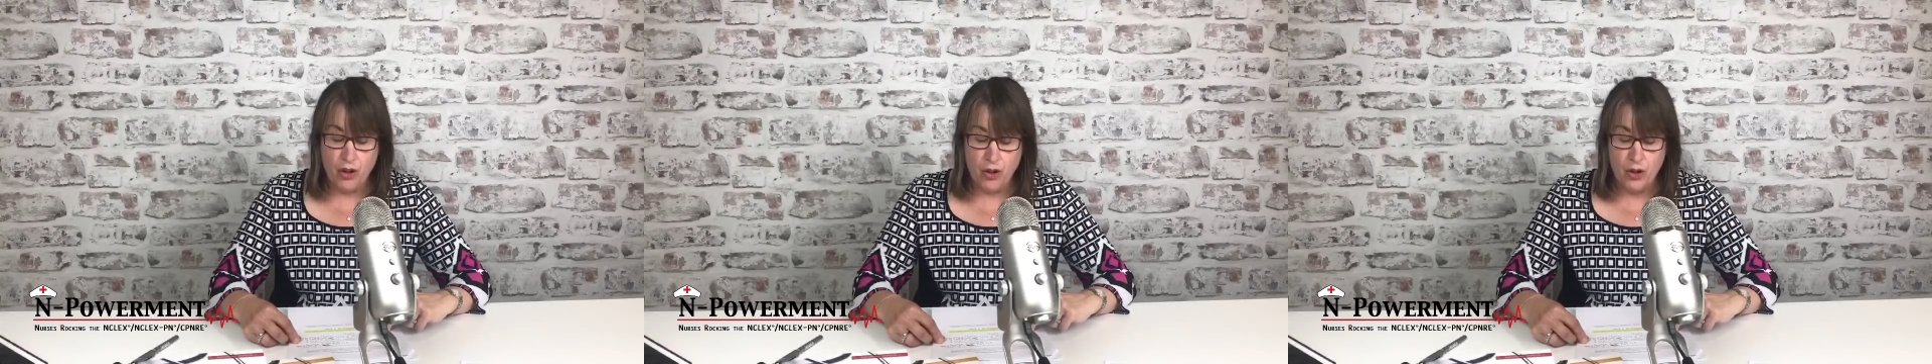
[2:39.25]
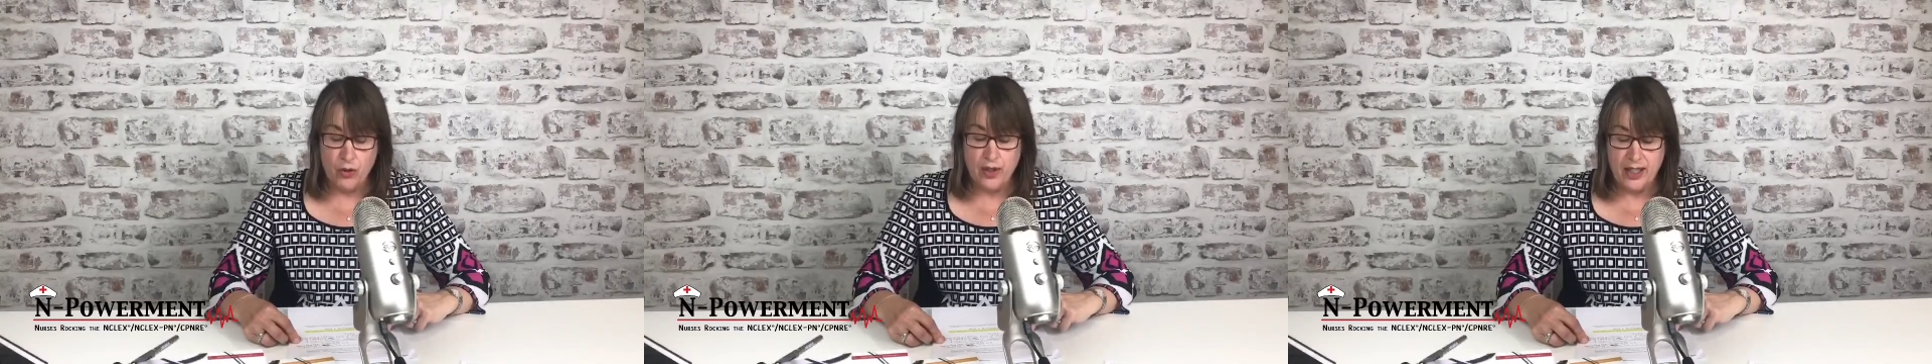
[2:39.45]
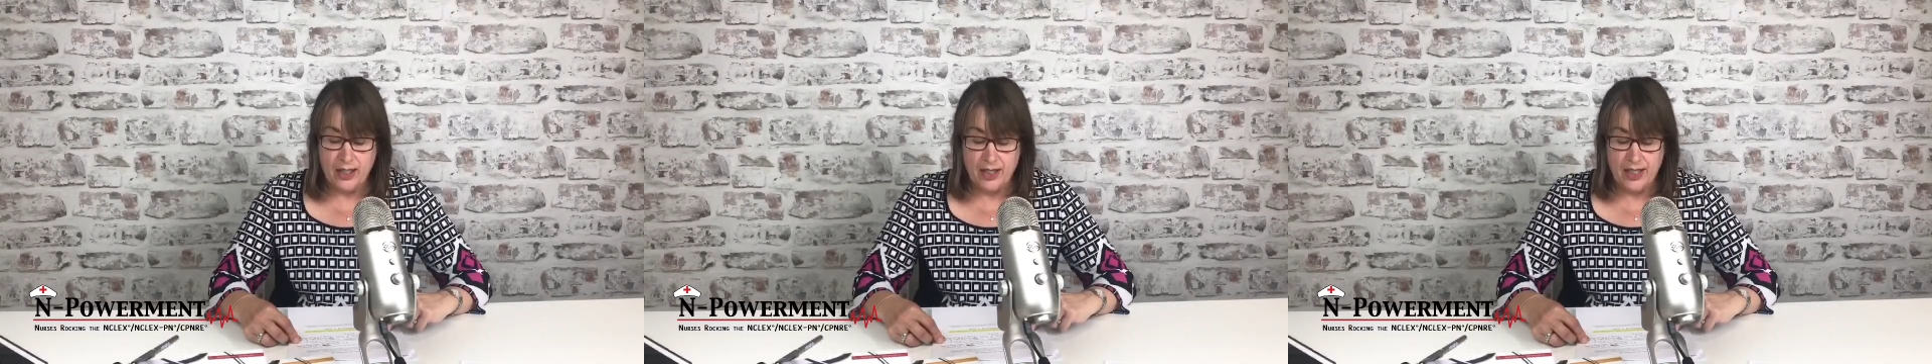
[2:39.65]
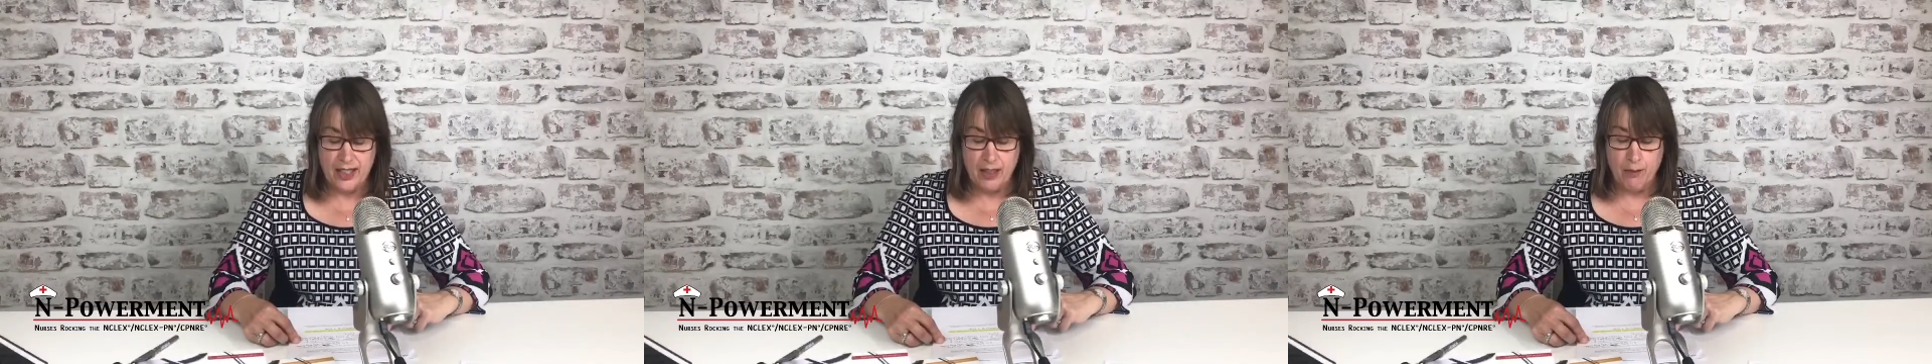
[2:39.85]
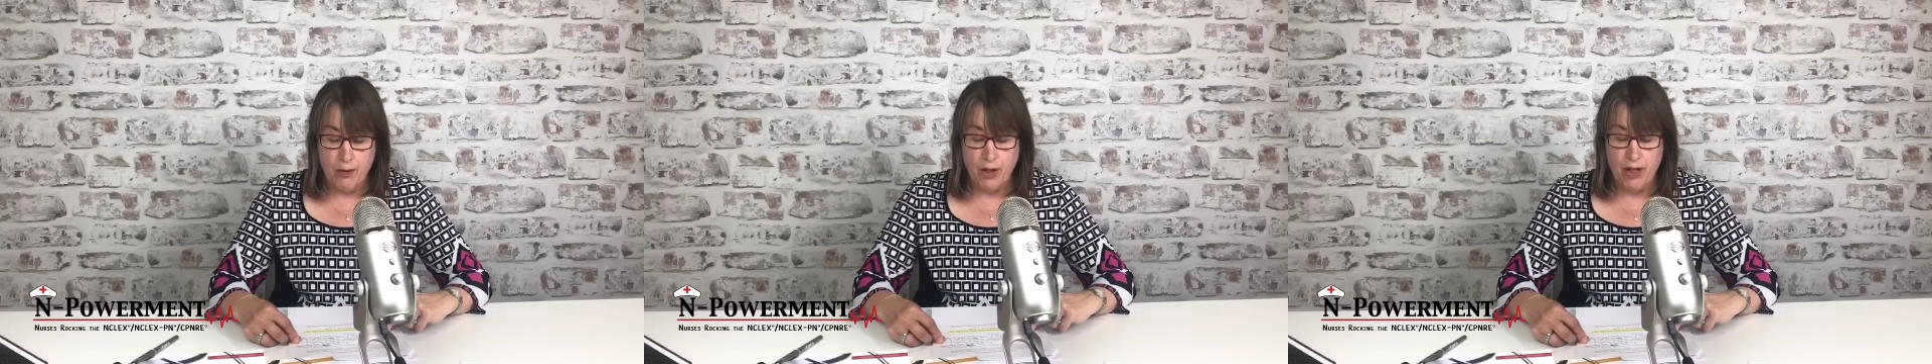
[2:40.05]
low
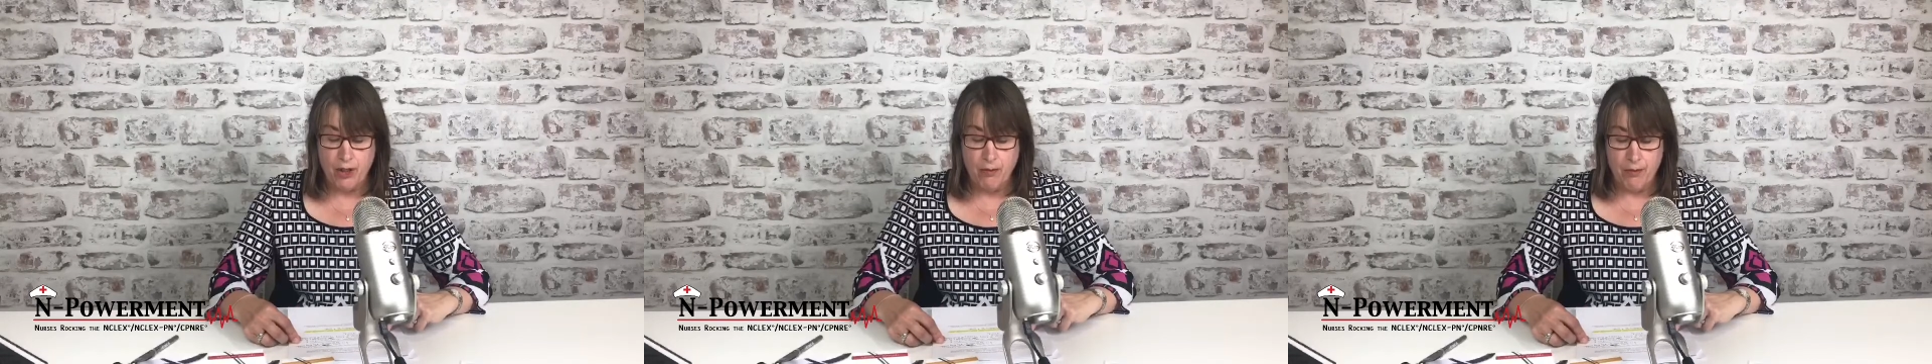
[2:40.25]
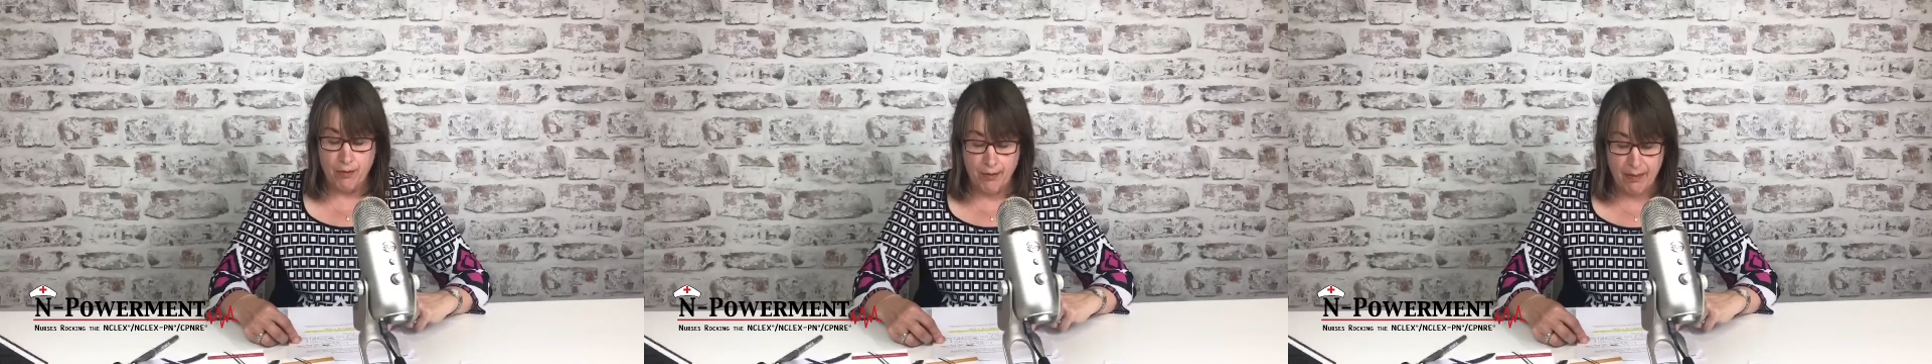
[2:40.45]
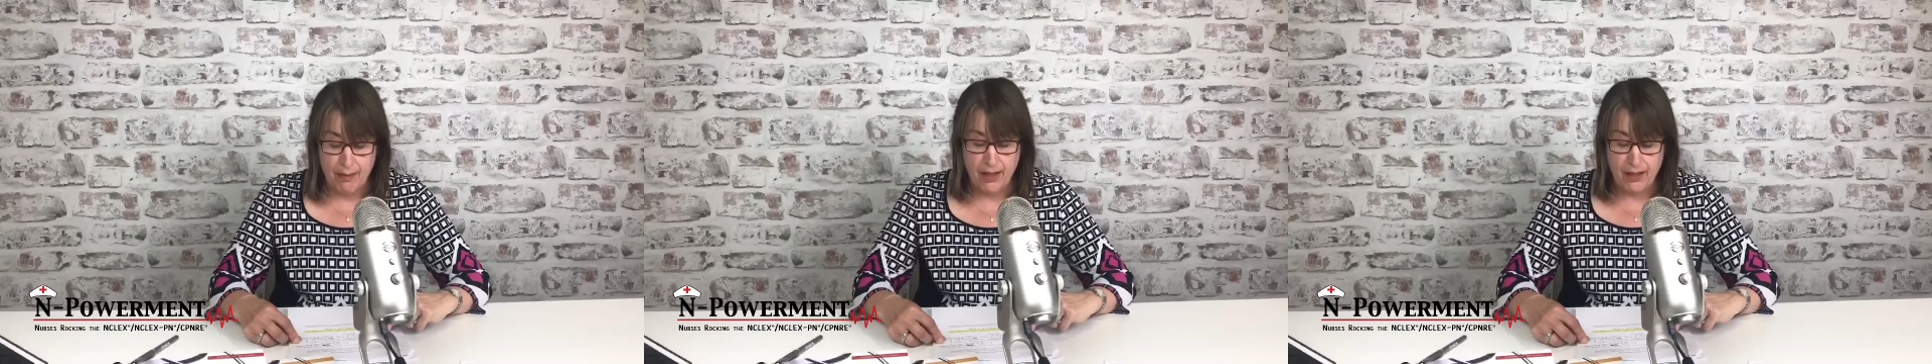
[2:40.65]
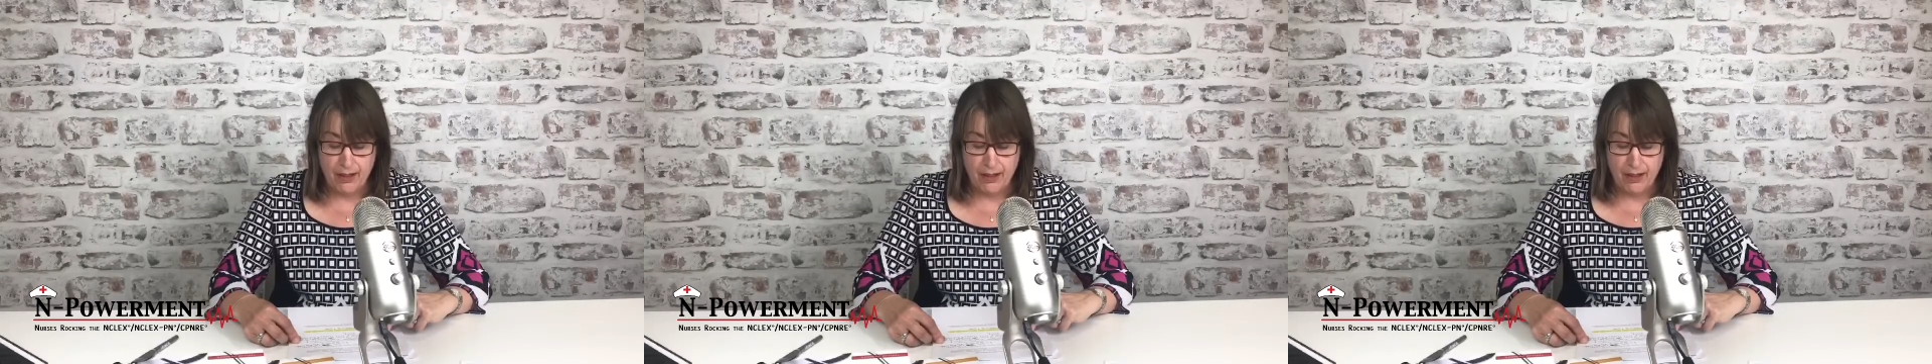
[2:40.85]
calcium or